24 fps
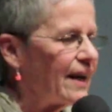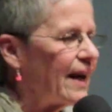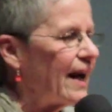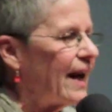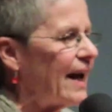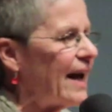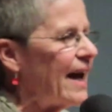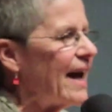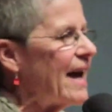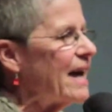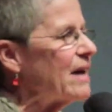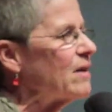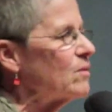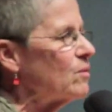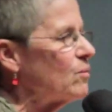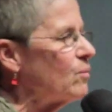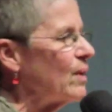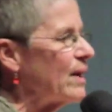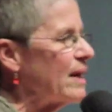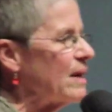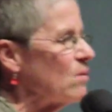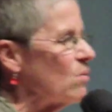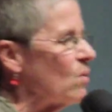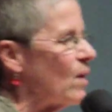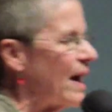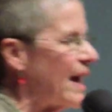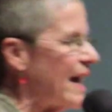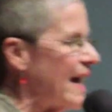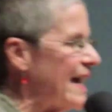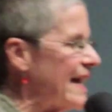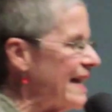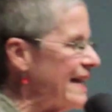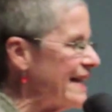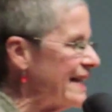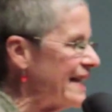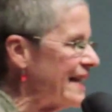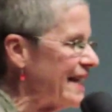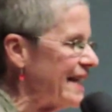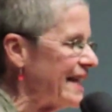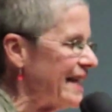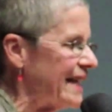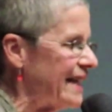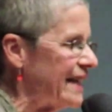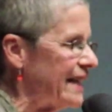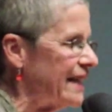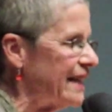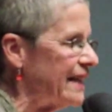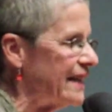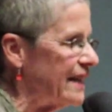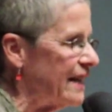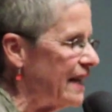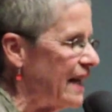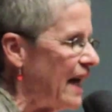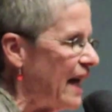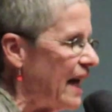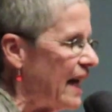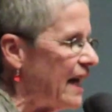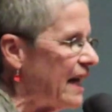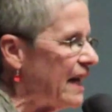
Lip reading: and we waited,